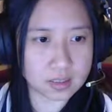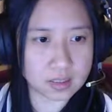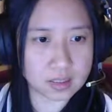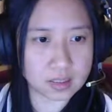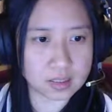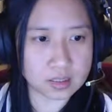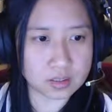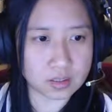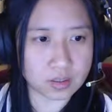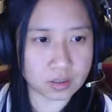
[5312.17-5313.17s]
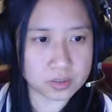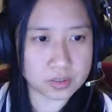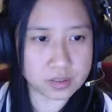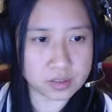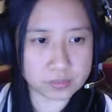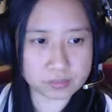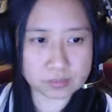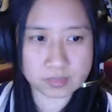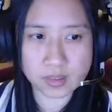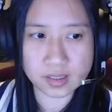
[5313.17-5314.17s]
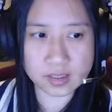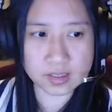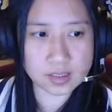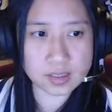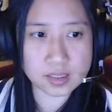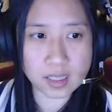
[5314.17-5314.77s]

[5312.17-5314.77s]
in the corpus. This is